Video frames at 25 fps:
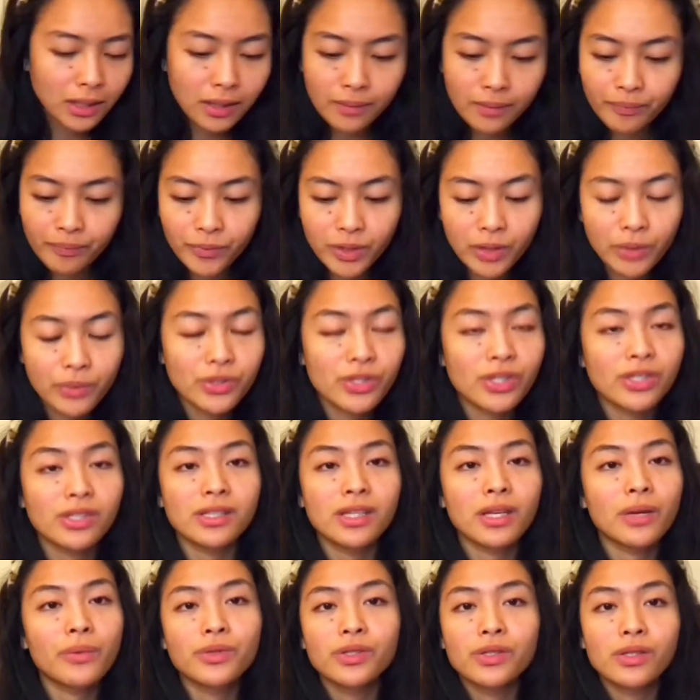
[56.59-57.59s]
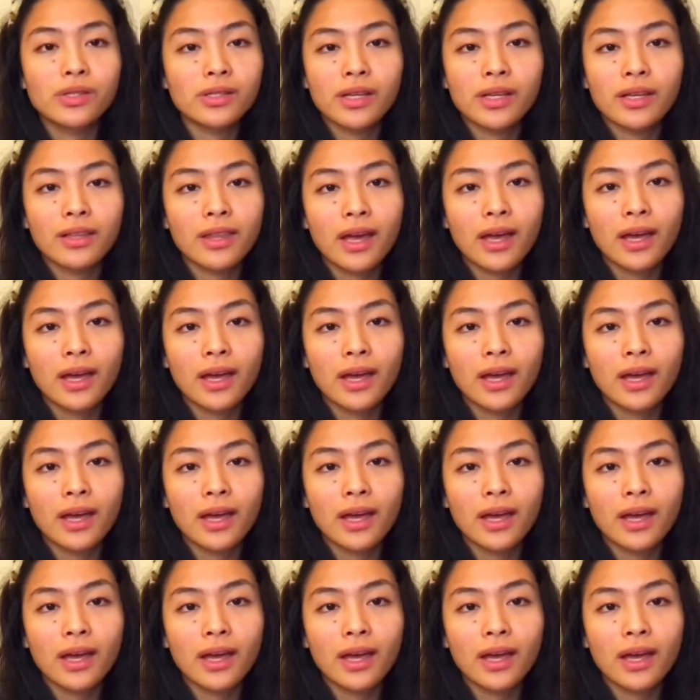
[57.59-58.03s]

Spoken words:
It was just like that.